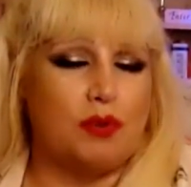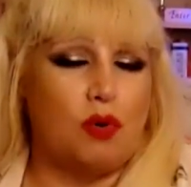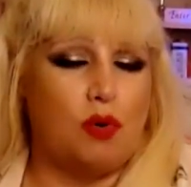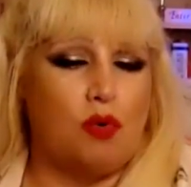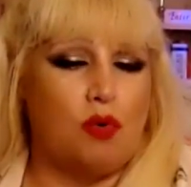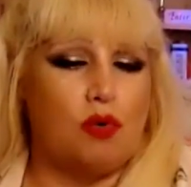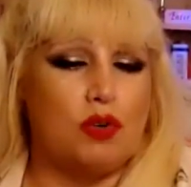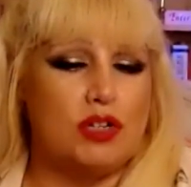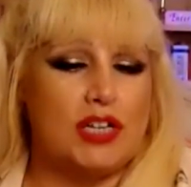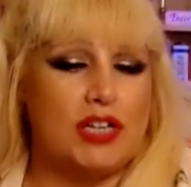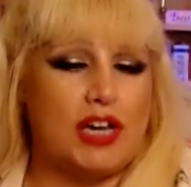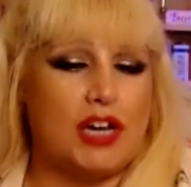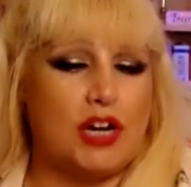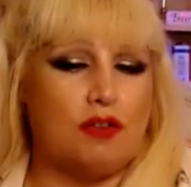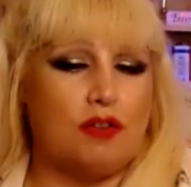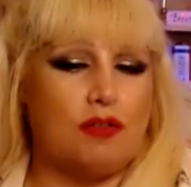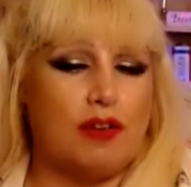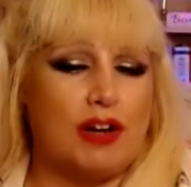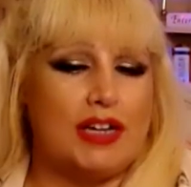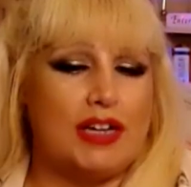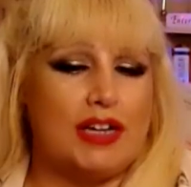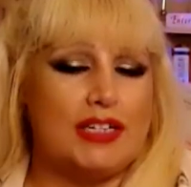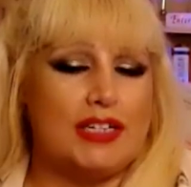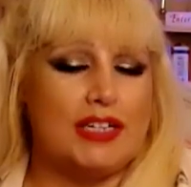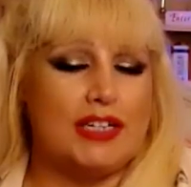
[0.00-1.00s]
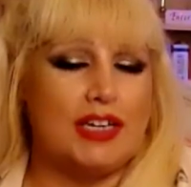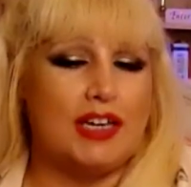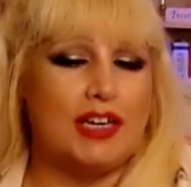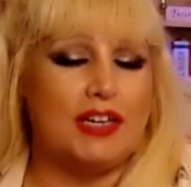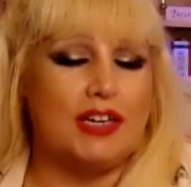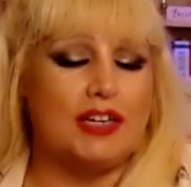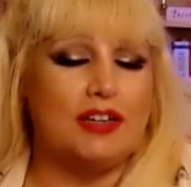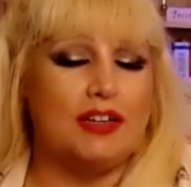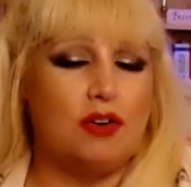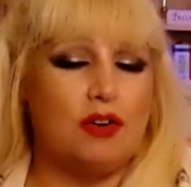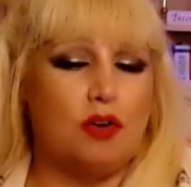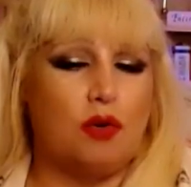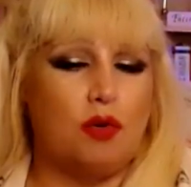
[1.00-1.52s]
or
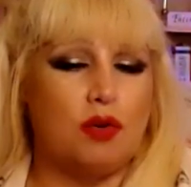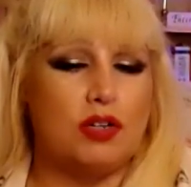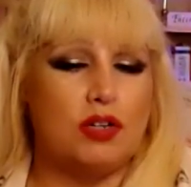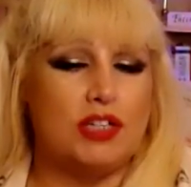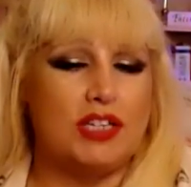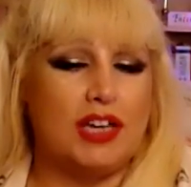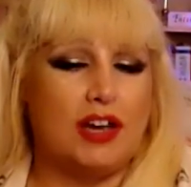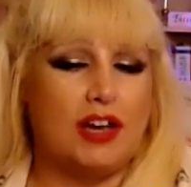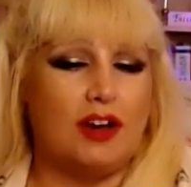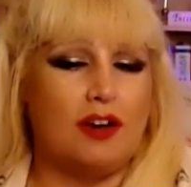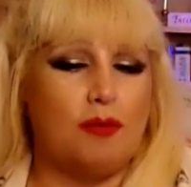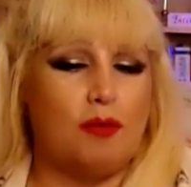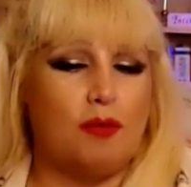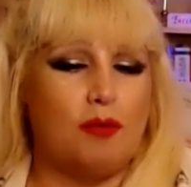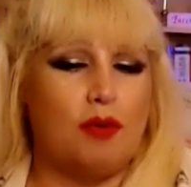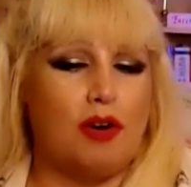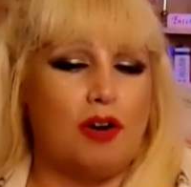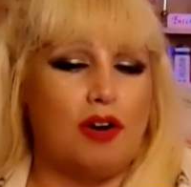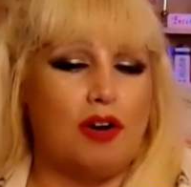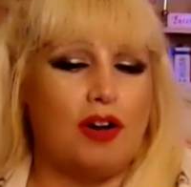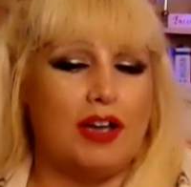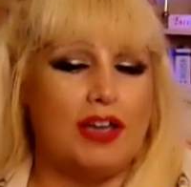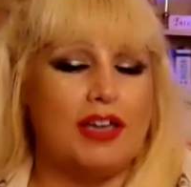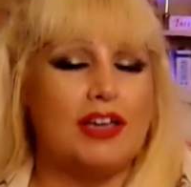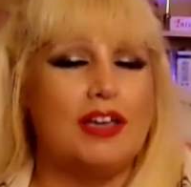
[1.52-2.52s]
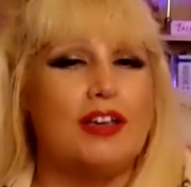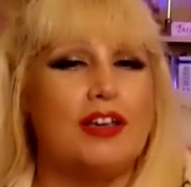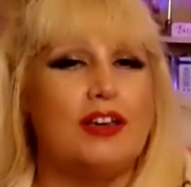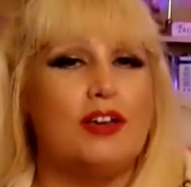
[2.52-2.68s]
decorating or DIY